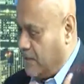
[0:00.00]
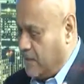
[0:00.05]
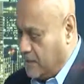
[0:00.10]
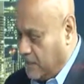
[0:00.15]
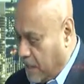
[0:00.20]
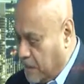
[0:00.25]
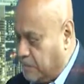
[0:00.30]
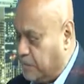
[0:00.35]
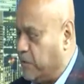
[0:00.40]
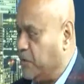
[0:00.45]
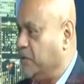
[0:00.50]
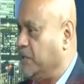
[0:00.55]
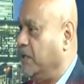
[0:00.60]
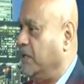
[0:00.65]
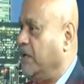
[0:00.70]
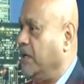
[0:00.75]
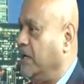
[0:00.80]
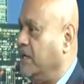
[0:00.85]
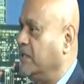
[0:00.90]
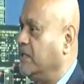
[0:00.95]
that
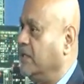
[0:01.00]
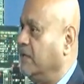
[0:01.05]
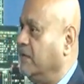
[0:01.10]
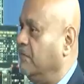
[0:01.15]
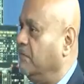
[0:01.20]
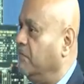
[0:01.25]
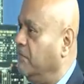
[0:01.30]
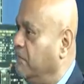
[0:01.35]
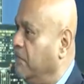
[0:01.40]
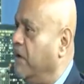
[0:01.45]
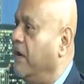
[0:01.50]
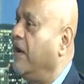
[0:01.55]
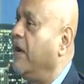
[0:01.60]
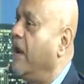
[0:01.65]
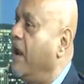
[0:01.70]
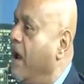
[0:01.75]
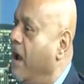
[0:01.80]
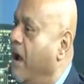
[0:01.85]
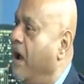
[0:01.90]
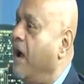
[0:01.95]
person is a
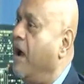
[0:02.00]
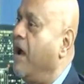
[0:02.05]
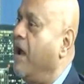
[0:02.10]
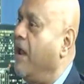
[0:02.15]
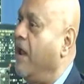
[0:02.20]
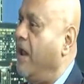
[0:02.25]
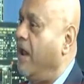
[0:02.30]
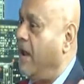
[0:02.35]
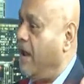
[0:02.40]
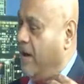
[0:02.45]
very highly